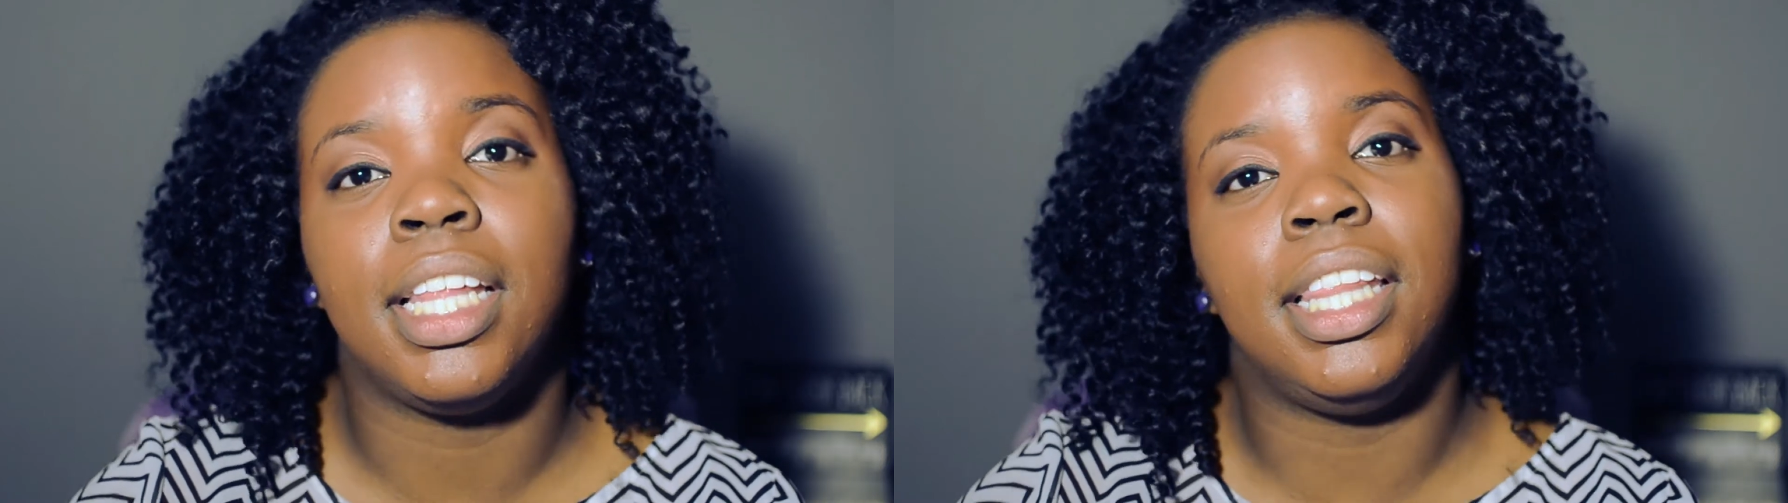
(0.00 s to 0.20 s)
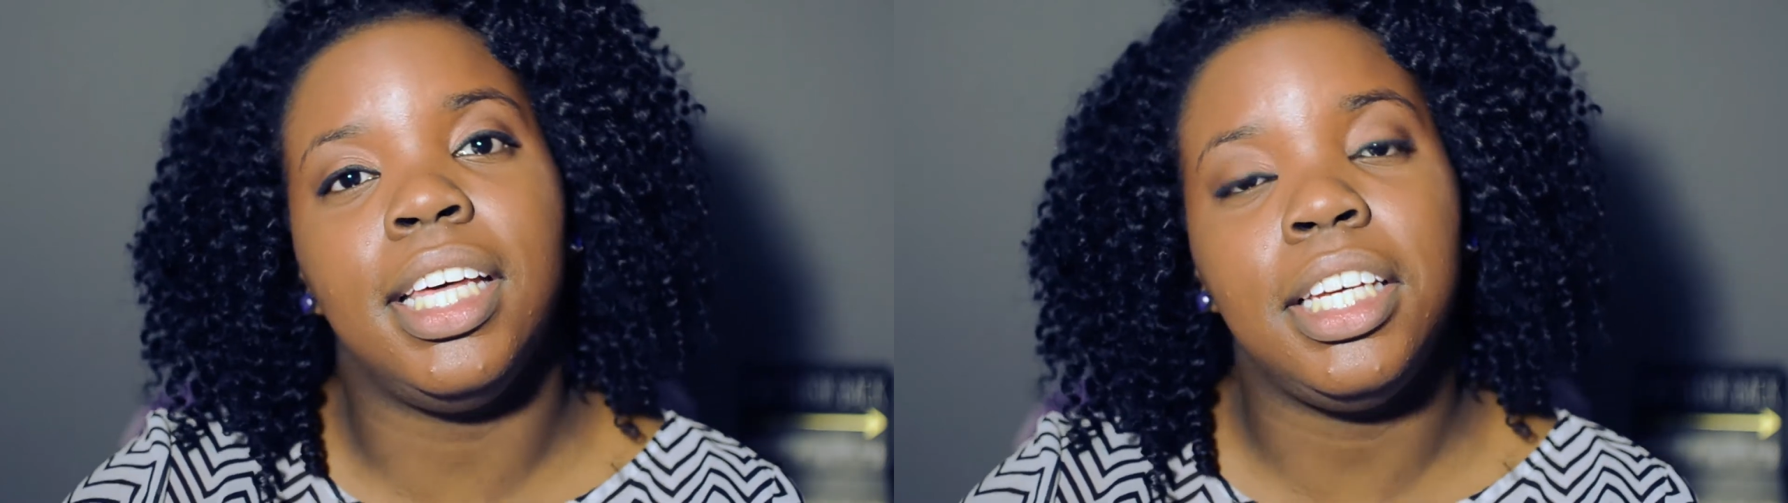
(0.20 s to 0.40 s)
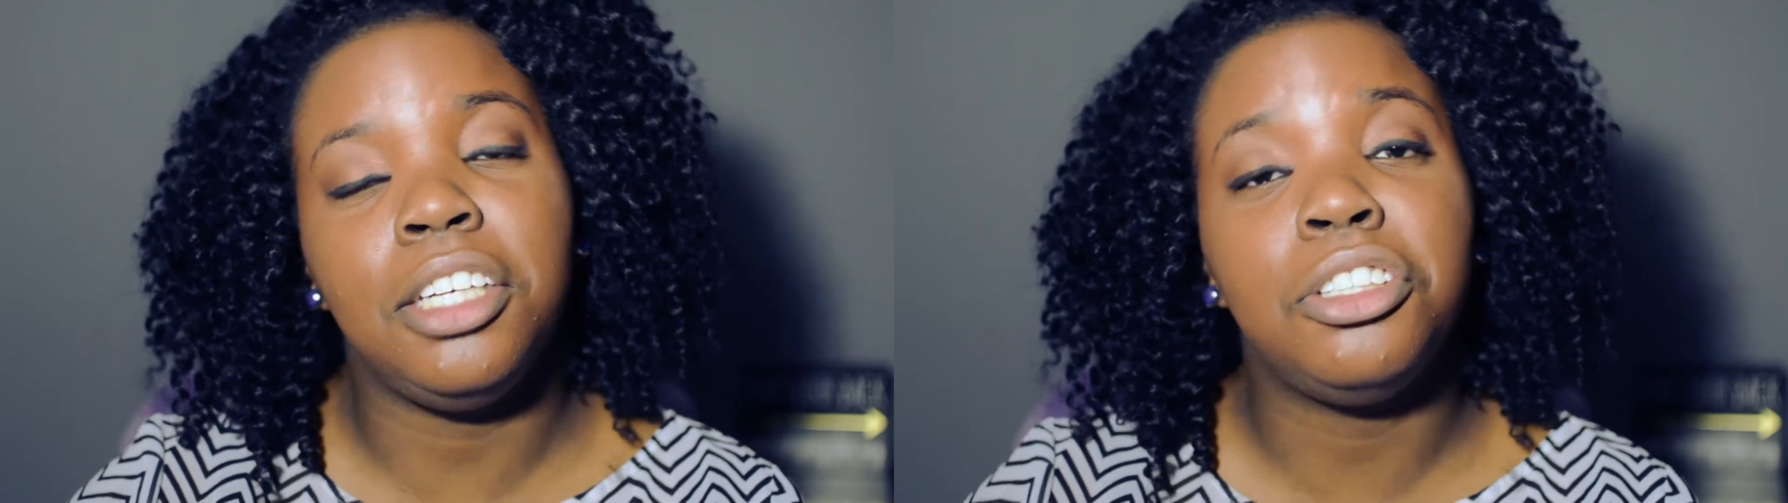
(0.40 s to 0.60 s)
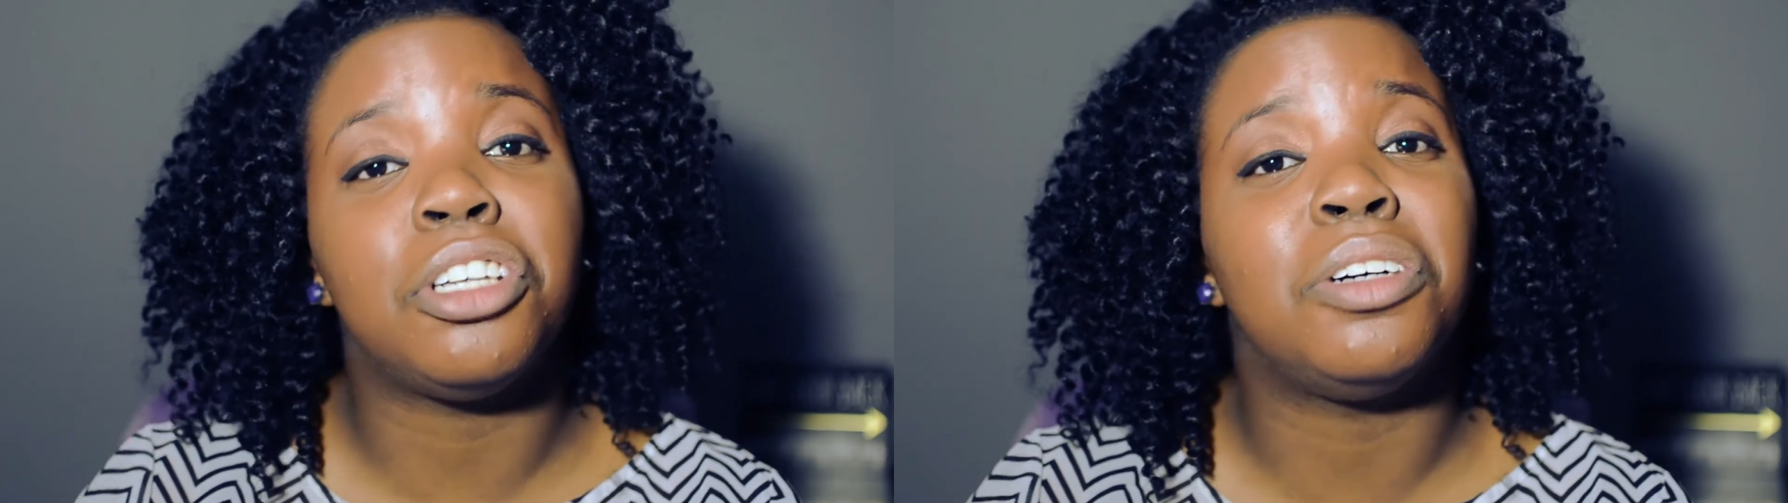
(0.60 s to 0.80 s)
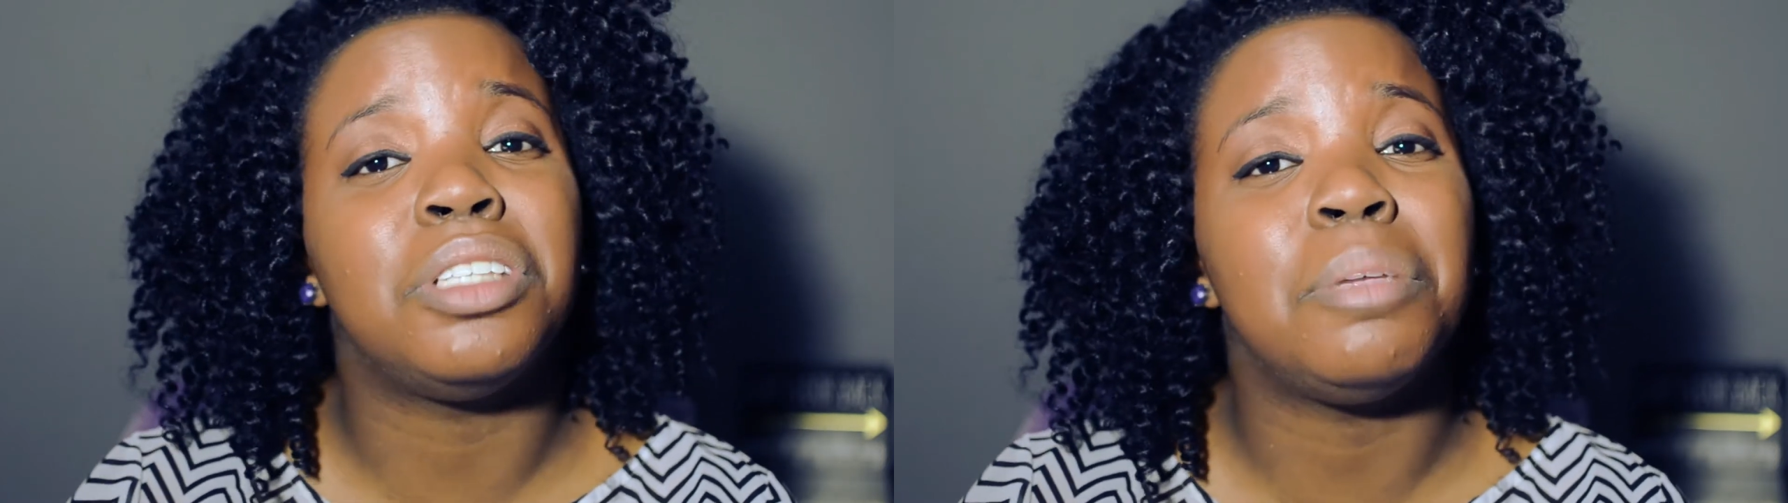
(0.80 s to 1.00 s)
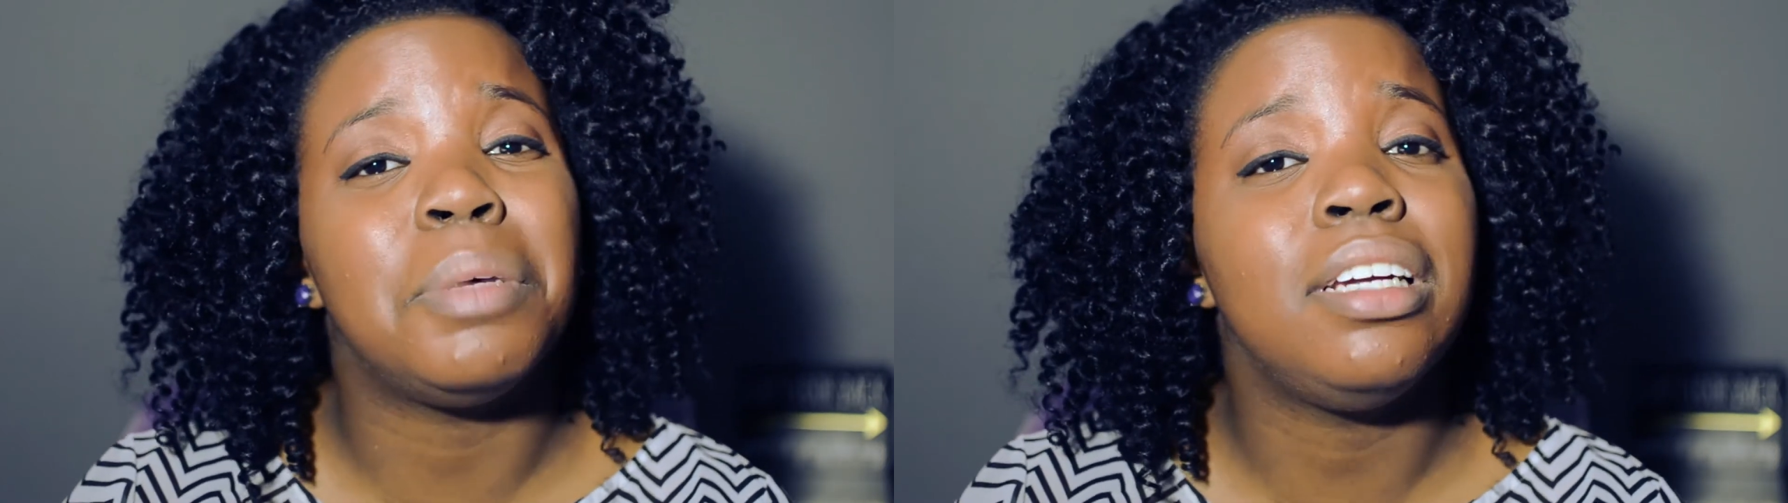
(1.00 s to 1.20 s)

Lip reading: then he shows up